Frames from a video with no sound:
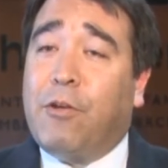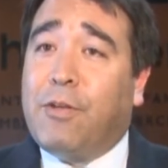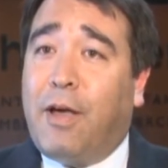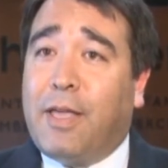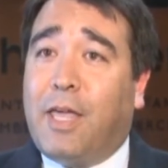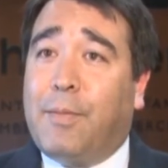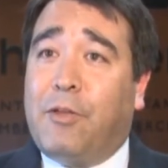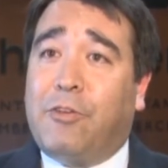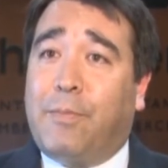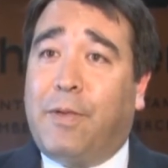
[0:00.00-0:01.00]
When you're talking
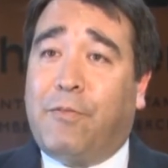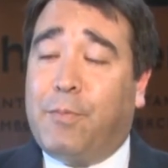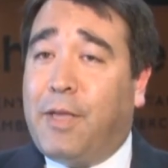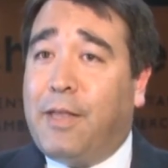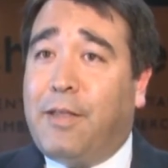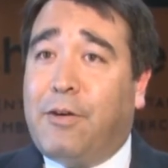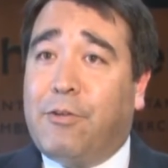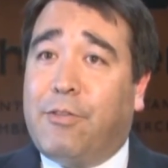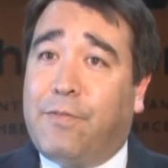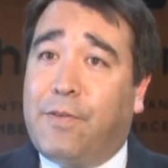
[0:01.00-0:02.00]
about jumping from $10
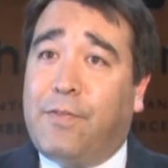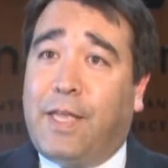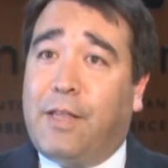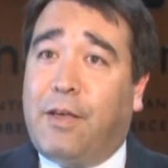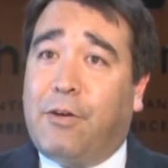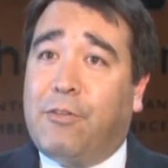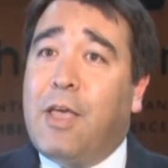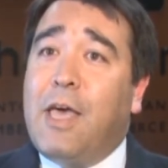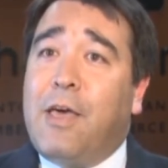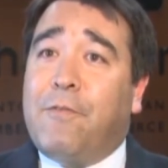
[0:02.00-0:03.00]
to
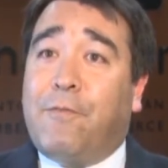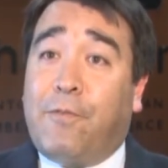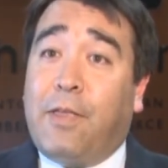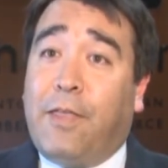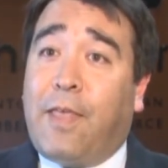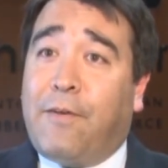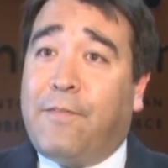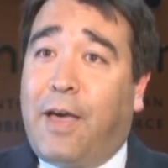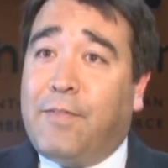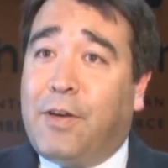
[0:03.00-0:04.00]
$15 in
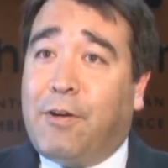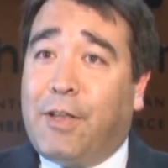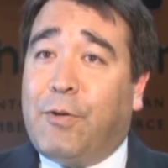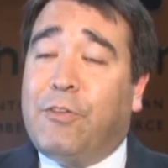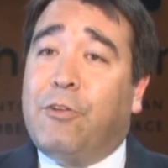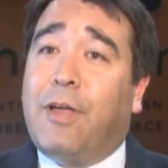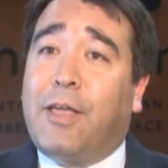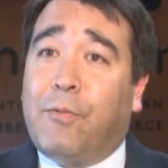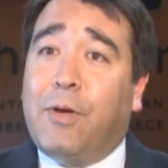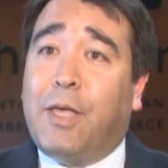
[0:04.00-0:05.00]
that $5 increase, you're
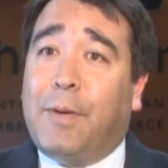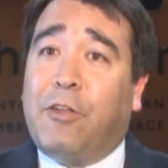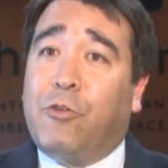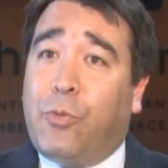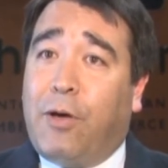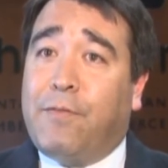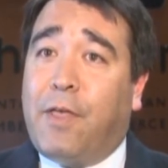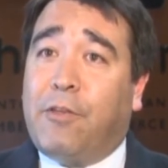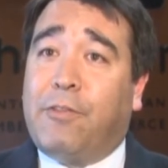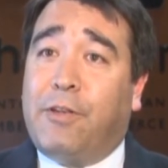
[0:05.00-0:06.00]
talking really about a
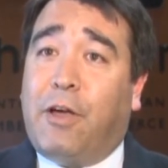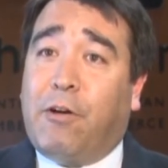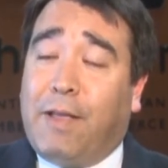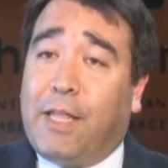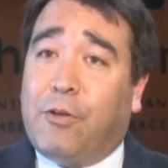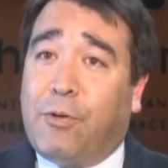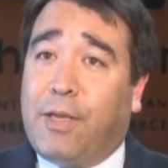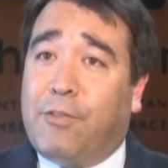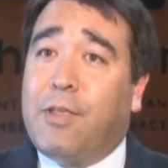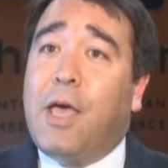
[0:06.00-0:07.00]
$12,000
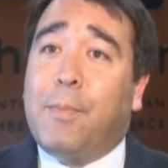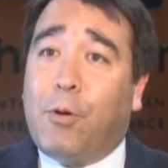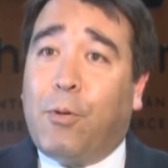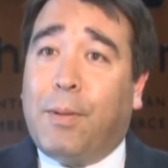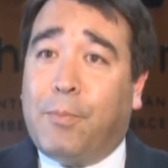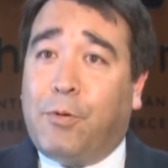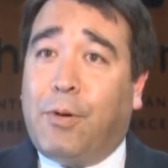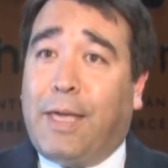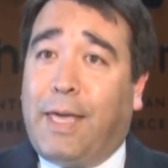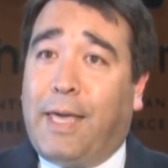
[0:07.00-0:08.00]
increase per
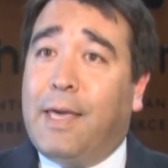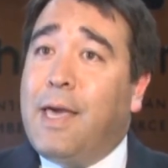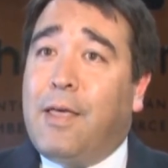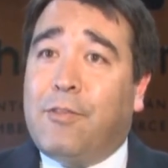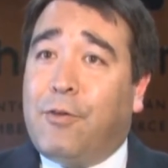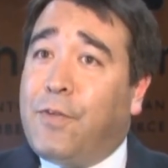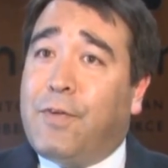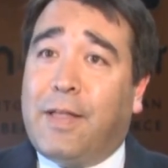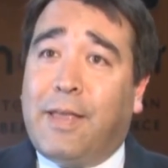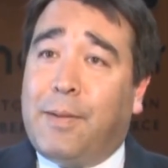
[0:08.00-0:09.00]
employee. So if
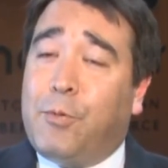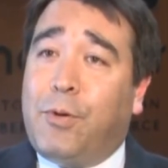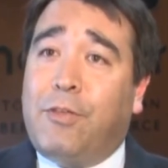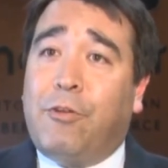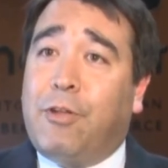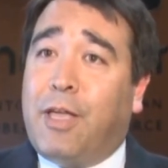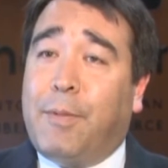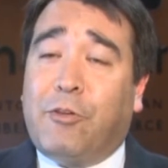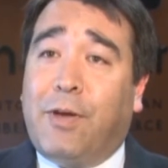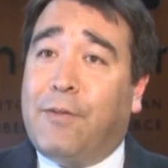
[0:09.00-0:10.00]
you've got 10 employees, you're
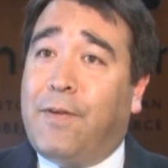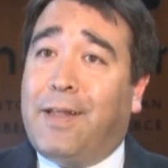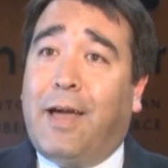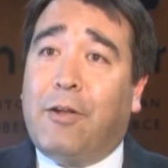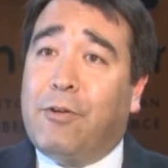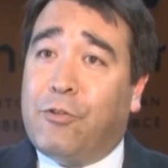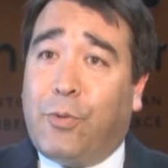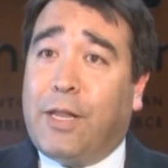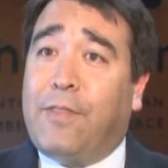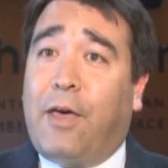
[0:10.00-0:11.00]
talking about trying to find
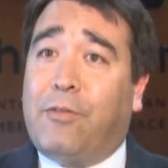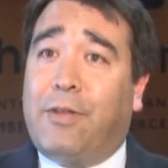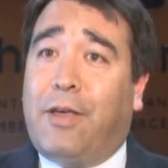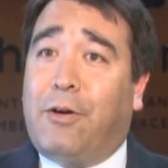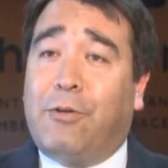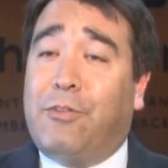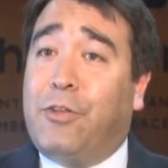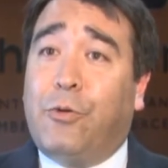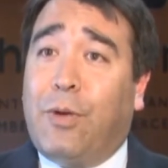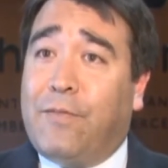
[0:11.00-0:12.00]

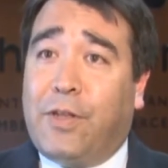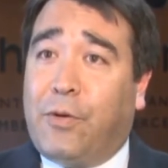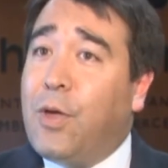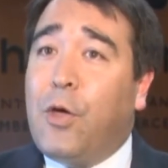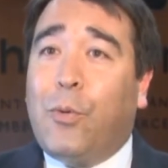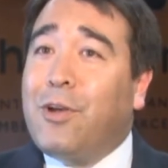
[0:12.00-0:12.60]
$120,000 in new revenue.